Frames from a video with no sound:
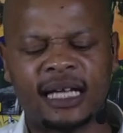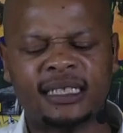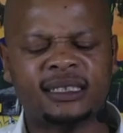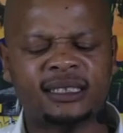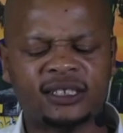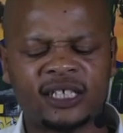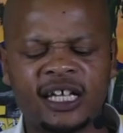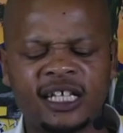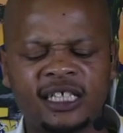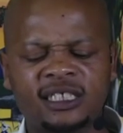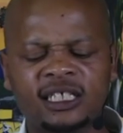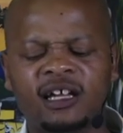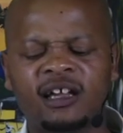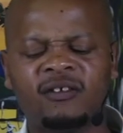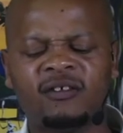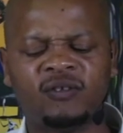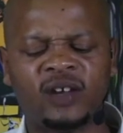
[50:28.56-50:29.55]
That
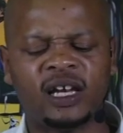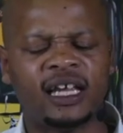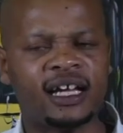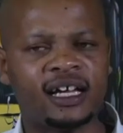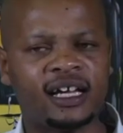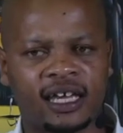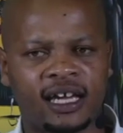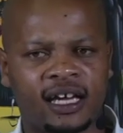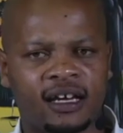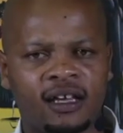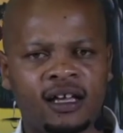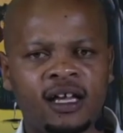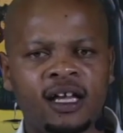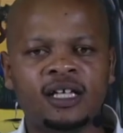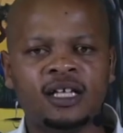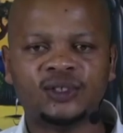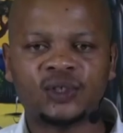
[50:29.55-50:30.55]
strange feeling
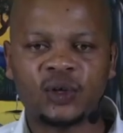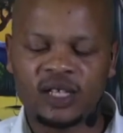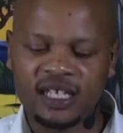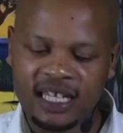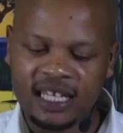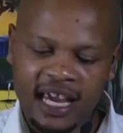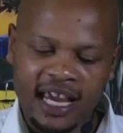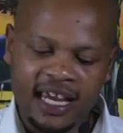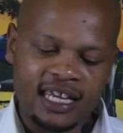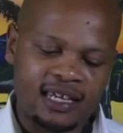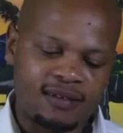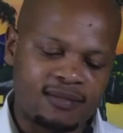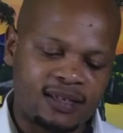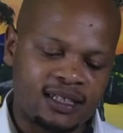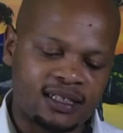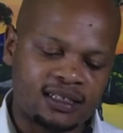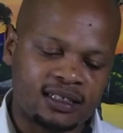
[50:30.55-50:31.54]
again. So here,
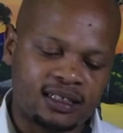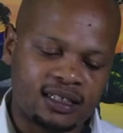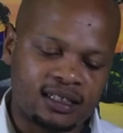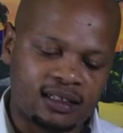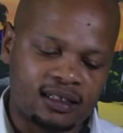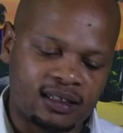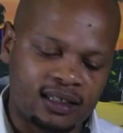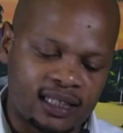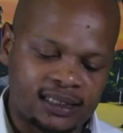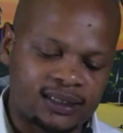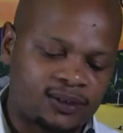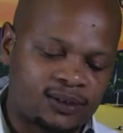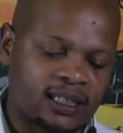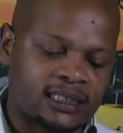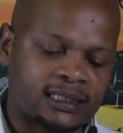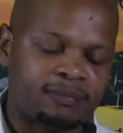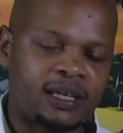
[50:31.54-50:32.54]

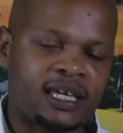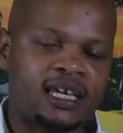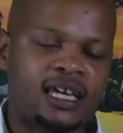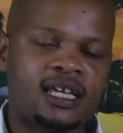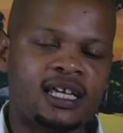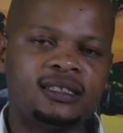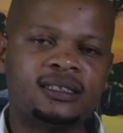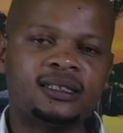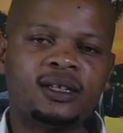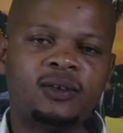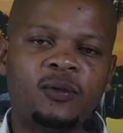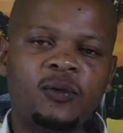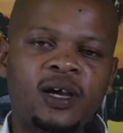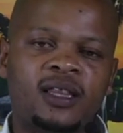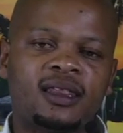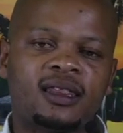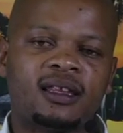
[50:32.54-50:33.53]
this student
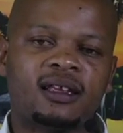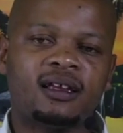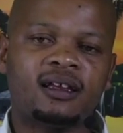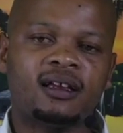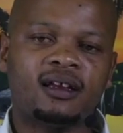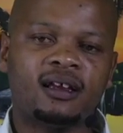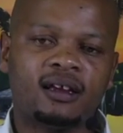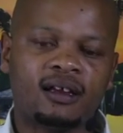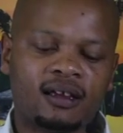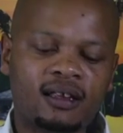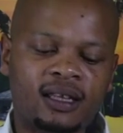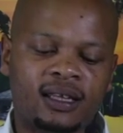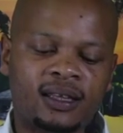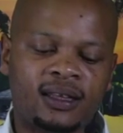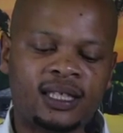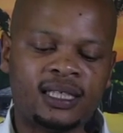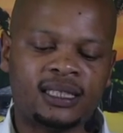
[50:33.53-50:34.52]
begins with
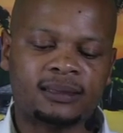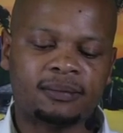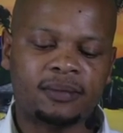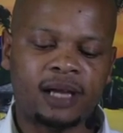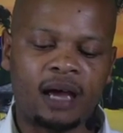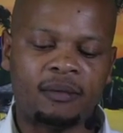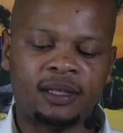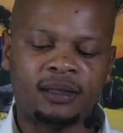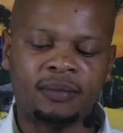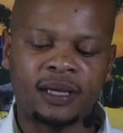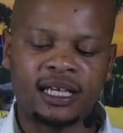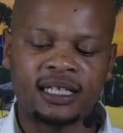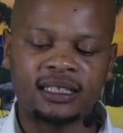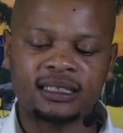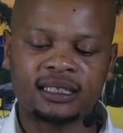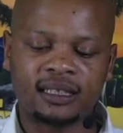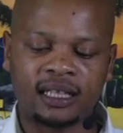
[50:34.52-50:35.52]
this,
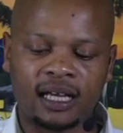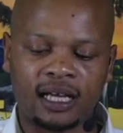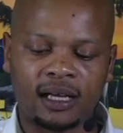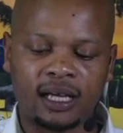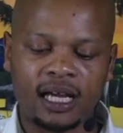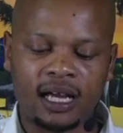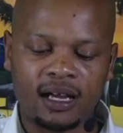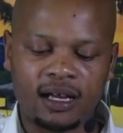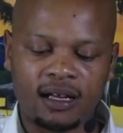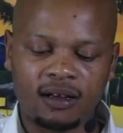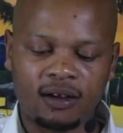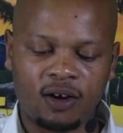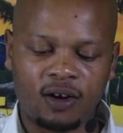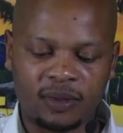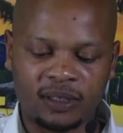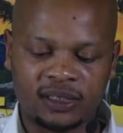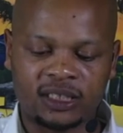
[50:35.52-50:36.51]
begins the
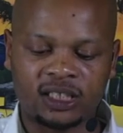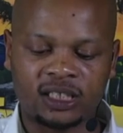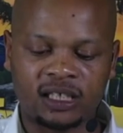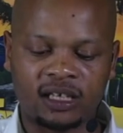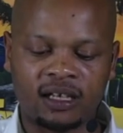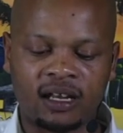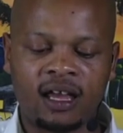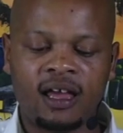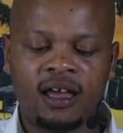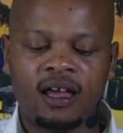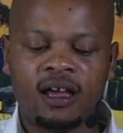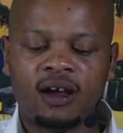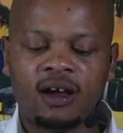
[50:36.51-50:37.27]
composition